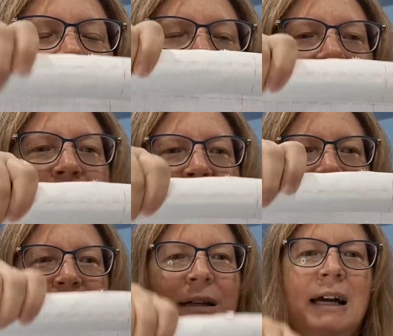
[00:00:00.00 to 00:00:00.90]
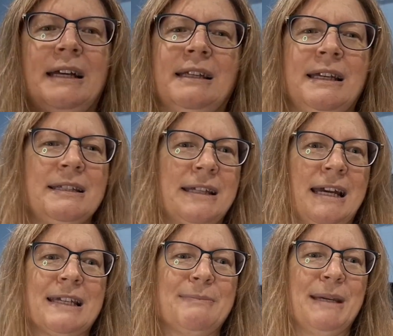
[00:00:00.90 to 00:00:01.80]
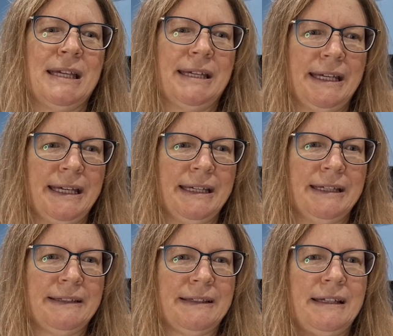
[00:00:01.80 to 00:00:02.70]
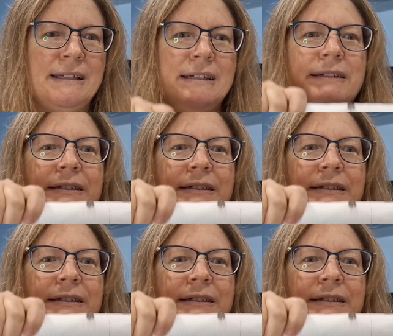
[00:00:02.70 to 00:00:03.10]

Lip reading: And it takes me years and years